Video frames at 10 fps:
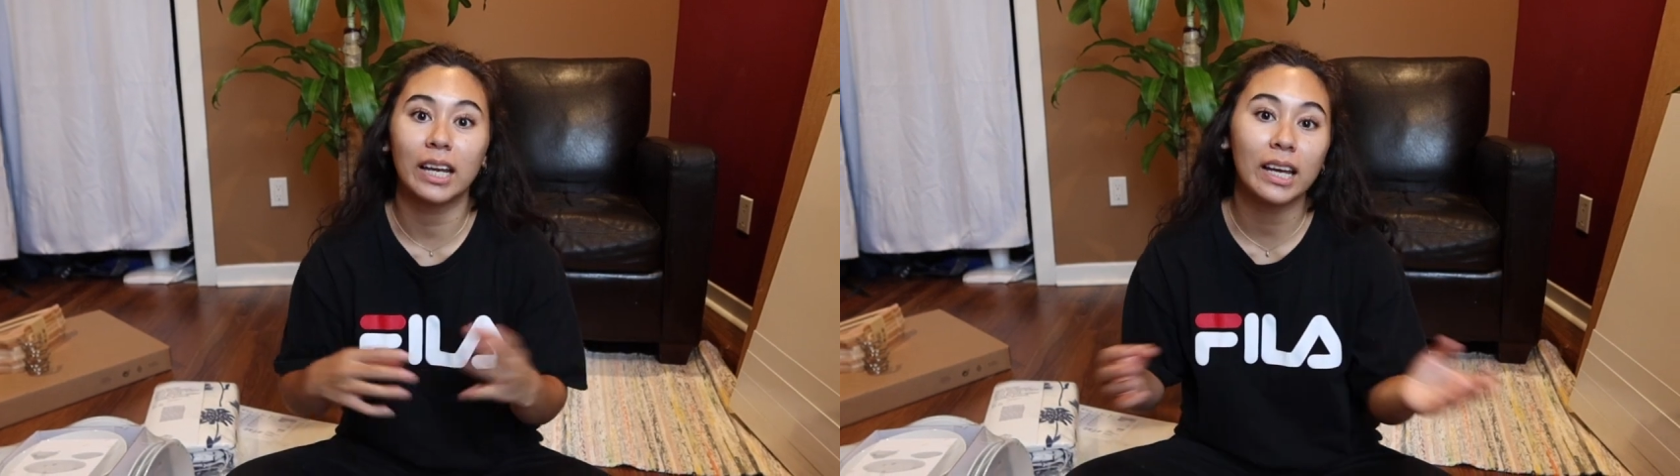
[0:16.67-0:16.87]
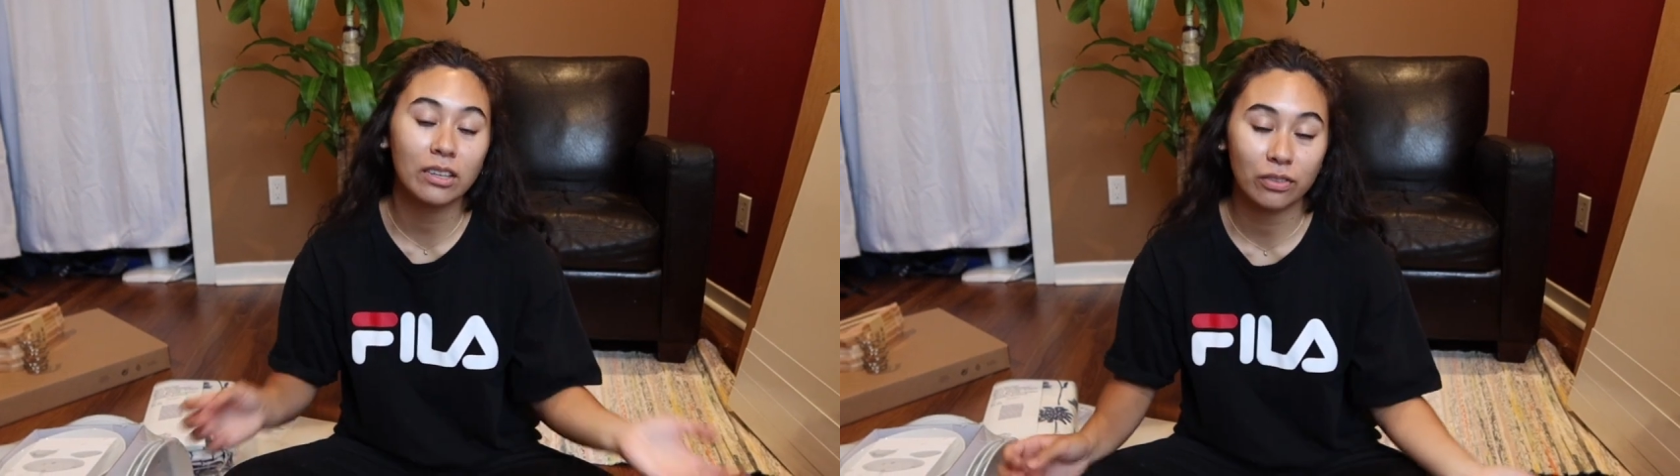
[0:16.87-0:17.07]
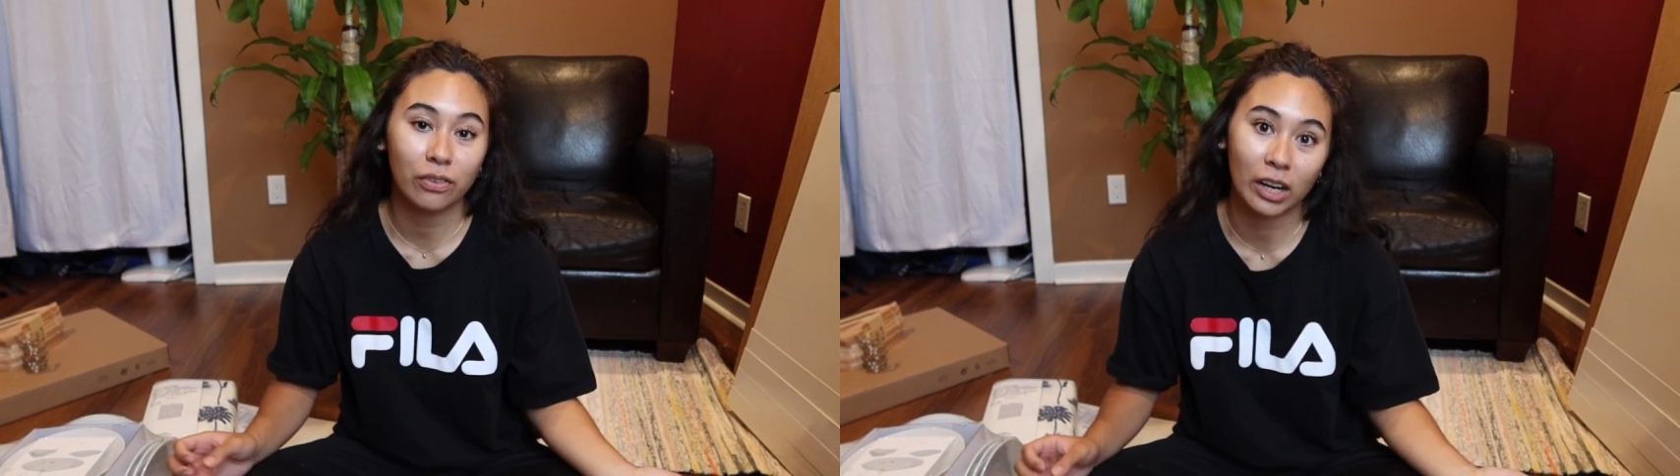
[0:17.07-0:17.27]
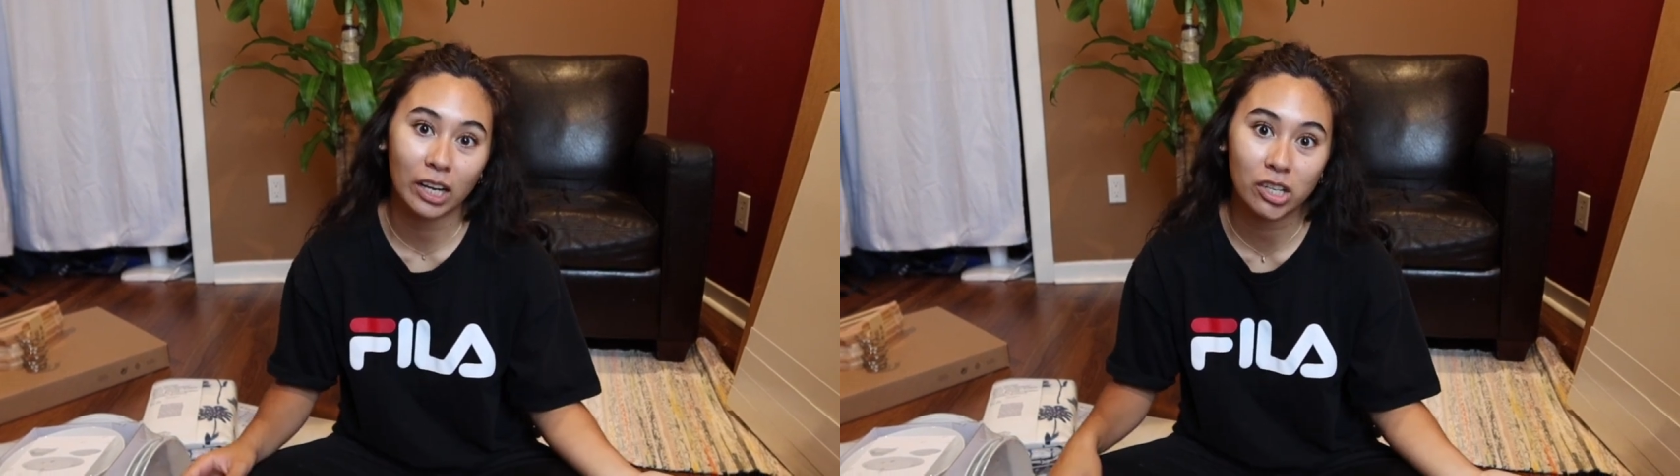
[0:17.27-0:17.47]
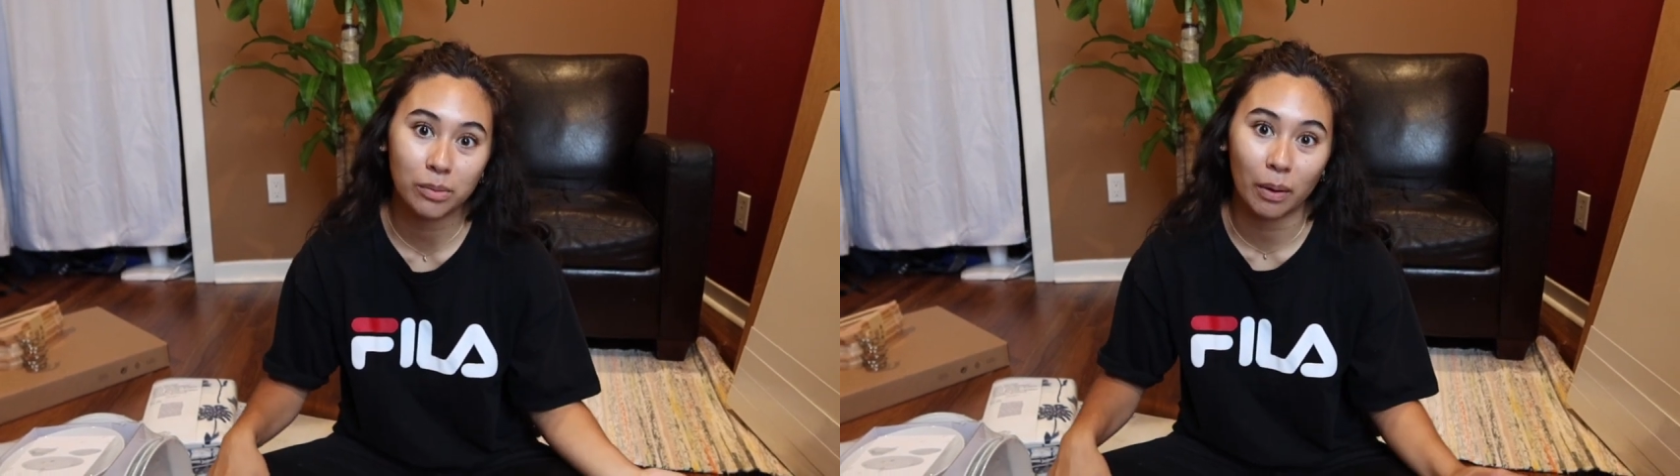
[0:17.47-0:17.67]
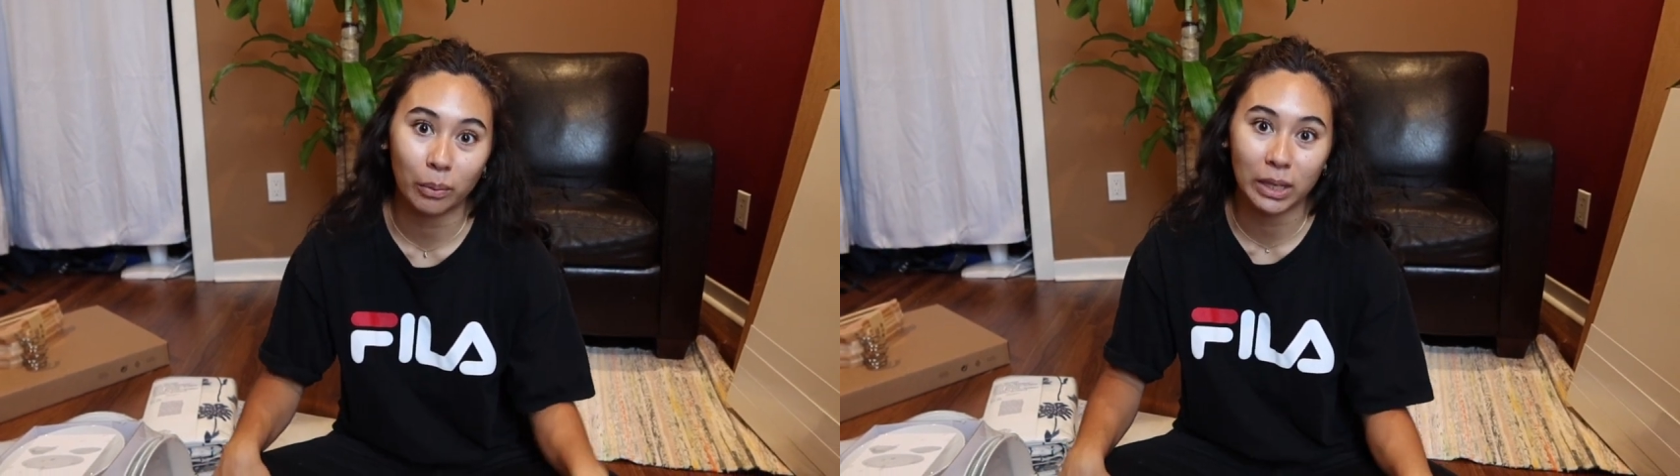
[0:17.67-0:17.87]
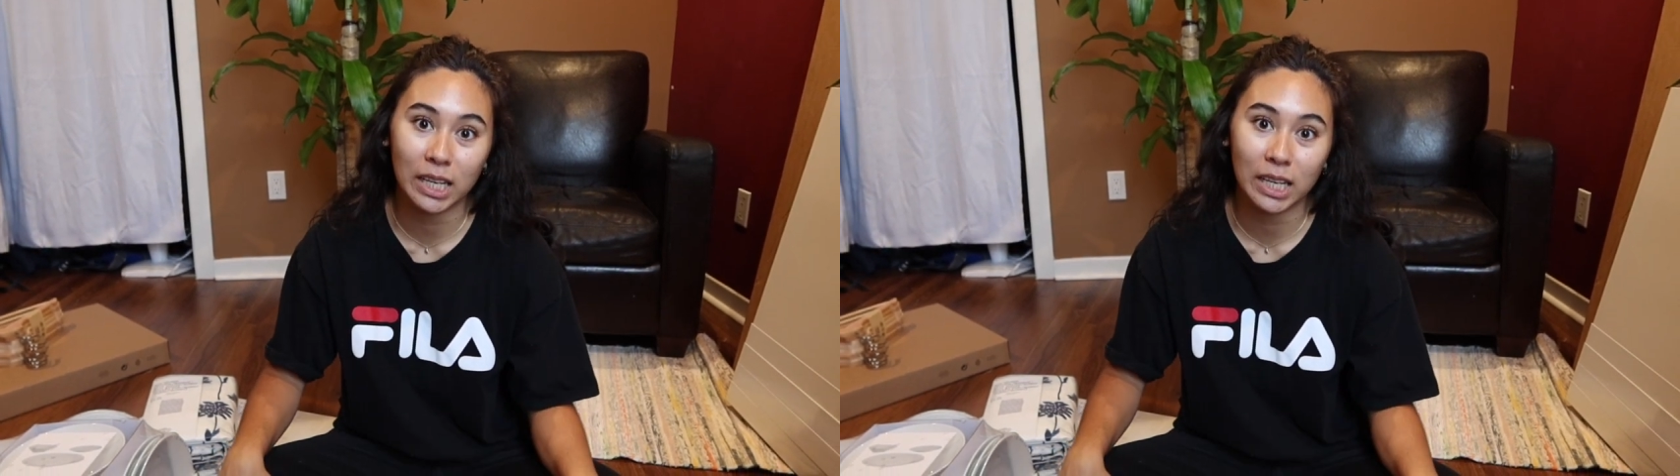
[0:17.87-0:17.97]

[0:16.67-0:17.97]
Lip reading: It is furnished, but we